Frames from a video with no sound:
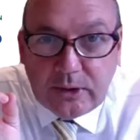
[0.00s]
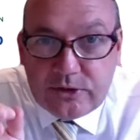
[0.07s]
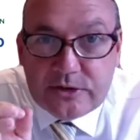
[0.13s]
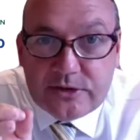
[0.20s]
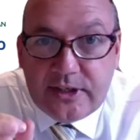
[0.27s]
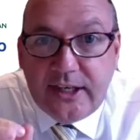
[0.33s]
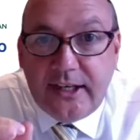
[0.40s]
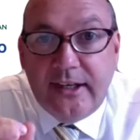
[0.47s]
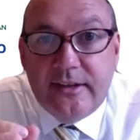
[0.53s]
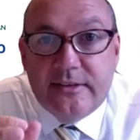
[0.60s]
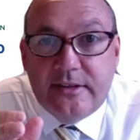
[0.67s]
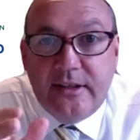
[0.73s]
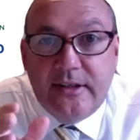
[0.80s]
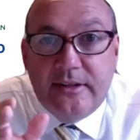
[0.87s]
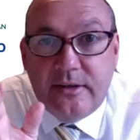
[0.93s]
you're saying
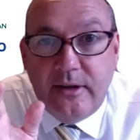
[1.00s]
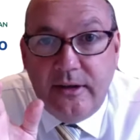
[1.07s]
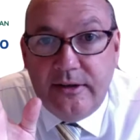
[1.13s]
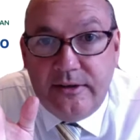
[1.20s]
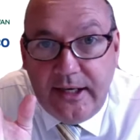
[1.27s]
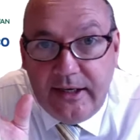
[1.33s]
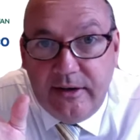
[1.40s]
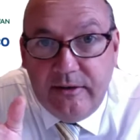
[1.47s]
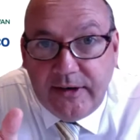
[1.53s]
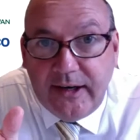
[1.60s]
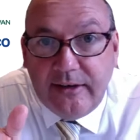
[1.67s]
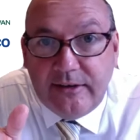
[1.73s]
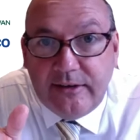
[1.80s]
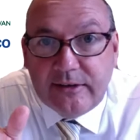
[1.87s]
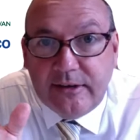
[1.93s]
is
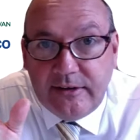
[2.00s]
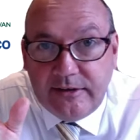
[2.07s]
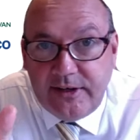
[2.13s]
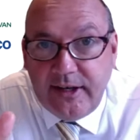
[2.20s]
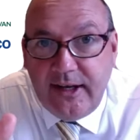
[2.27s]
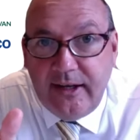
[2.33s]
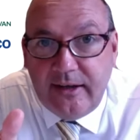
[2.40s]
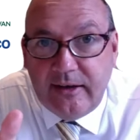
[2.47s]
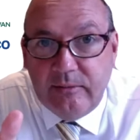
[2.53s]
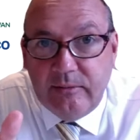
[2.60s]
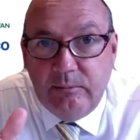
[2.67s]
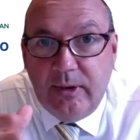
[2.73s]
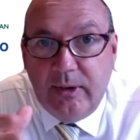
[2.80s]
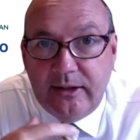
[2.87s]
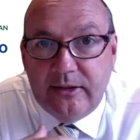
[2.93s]
Invennt can take
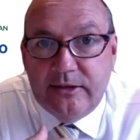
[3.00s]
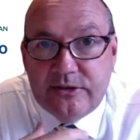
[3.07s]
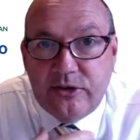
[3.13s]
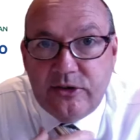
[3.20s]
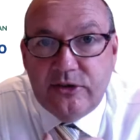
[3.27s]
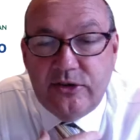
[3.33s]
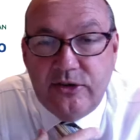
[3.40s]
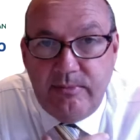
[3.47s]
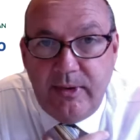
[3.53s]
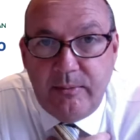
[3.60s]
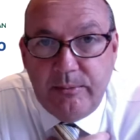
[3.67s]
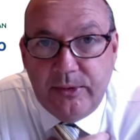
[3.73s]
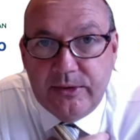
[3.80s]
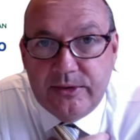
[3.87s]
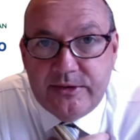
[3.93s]
my construction
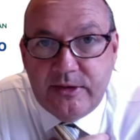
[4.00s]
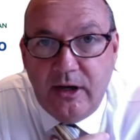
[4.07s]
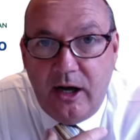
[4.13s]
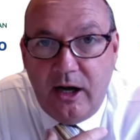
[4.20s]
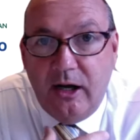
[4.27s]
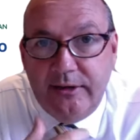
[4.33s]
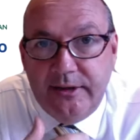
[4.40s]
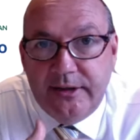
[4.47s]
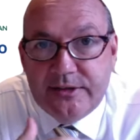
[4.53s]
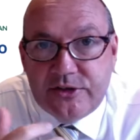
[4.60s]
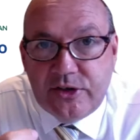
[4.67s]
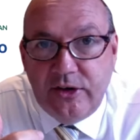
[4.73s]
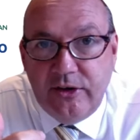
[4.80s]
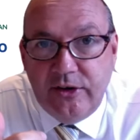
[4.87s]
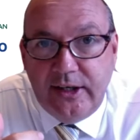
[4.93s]
members on this
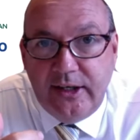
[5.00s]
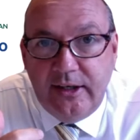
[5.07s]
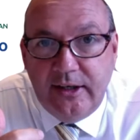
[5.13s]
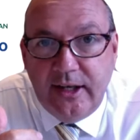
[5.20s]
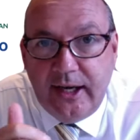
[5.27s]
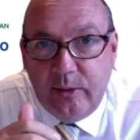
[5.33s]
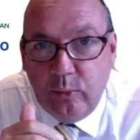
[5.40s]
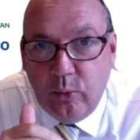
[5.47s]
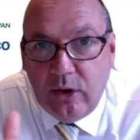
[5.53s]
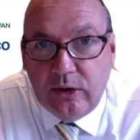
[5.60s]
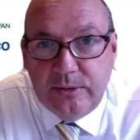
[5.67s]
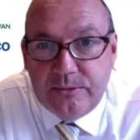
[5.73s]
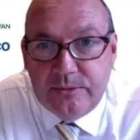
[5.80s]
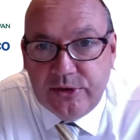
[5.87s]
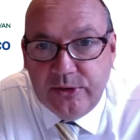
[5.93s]
journey and walk
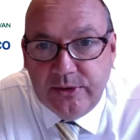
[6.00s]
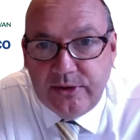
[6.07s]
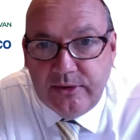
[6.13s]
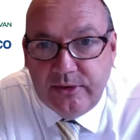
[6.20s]
them through it.